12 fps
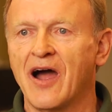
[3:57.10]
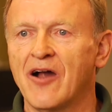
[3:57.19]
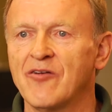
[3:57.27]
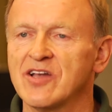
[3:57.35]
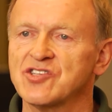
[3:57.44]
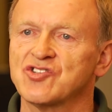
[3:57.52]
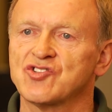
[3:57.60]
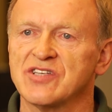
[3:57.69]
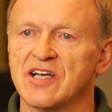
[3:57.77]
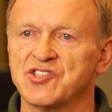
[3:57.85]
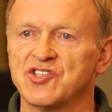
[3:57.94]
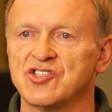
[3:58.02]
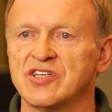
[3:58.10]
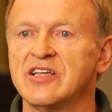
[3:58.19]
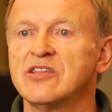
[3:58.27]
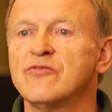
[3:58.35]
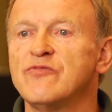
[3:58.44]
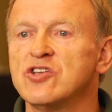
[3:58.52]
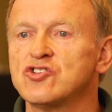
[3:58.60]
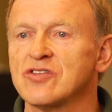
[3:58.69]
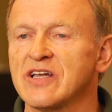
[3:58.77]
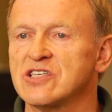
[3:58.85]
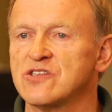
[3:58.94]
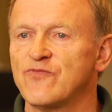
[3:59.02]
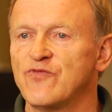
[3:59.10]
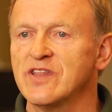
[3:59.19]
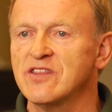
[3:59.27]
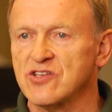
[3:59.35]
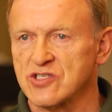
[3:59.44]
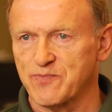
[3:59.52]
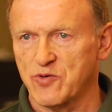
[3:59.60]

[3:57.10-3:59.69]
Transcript: R Exercise is an individualized fitness